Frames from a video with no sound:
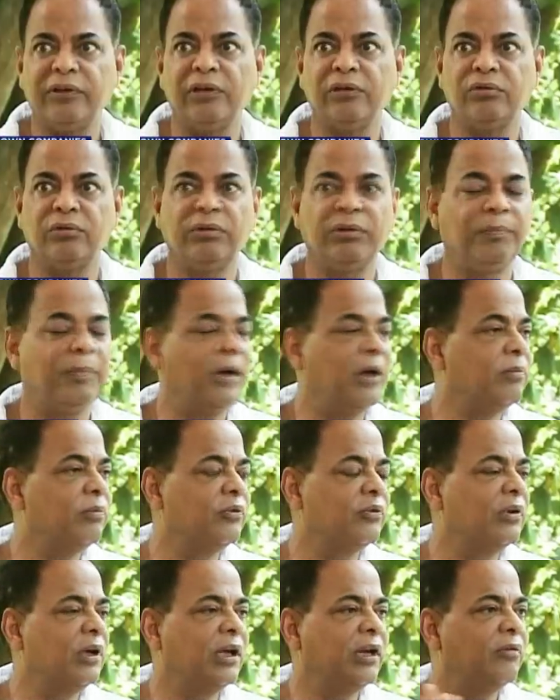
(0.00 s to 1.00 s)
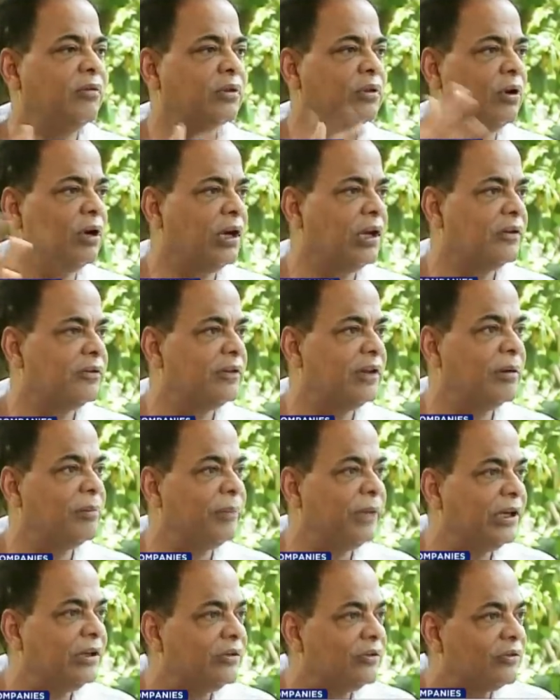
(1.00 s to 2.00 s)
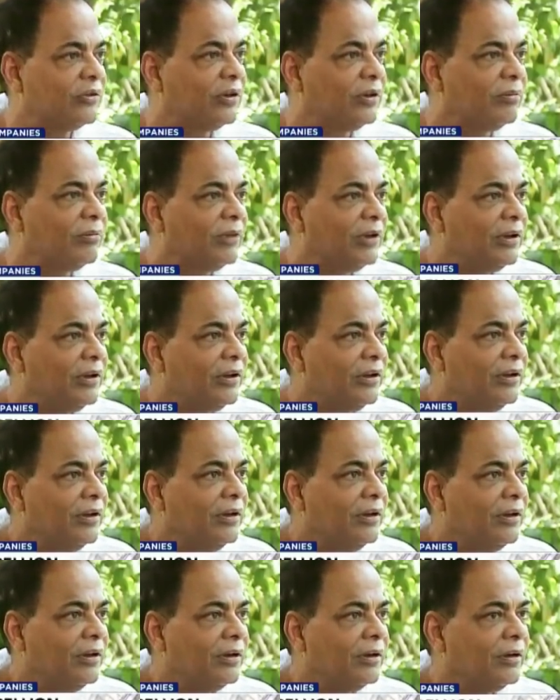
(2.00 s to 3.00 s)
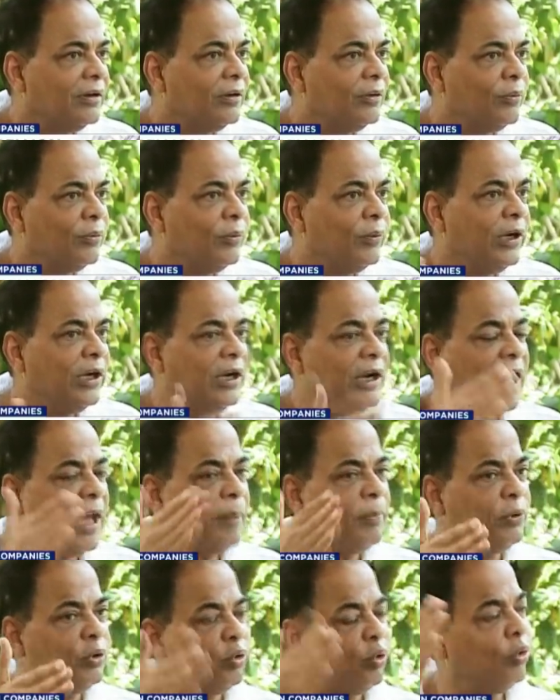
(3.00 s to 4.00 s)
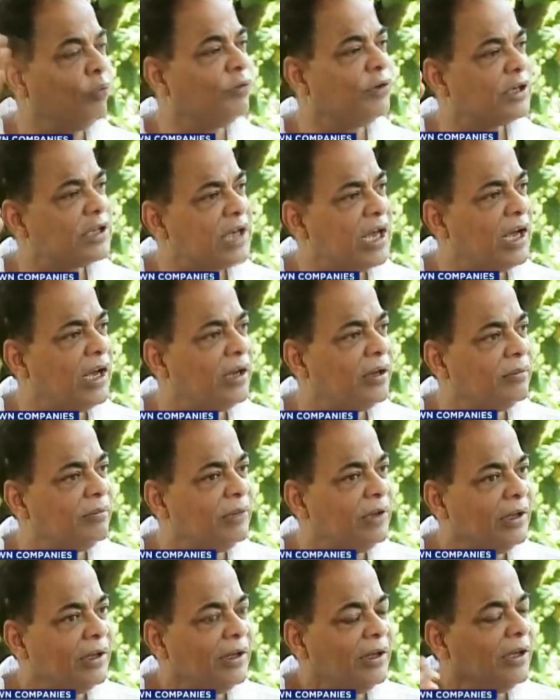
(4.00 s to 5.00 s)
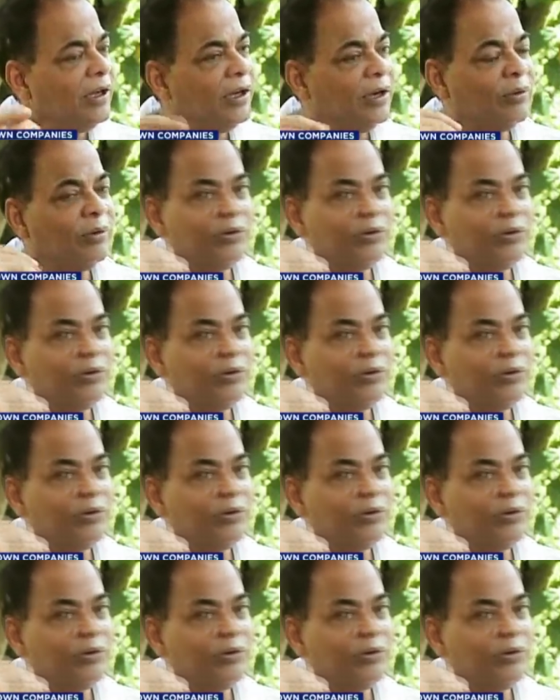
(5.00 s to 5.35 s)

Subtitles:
sell to a department store. I never thought I'd sell mainstream. You know, when it happened over time, it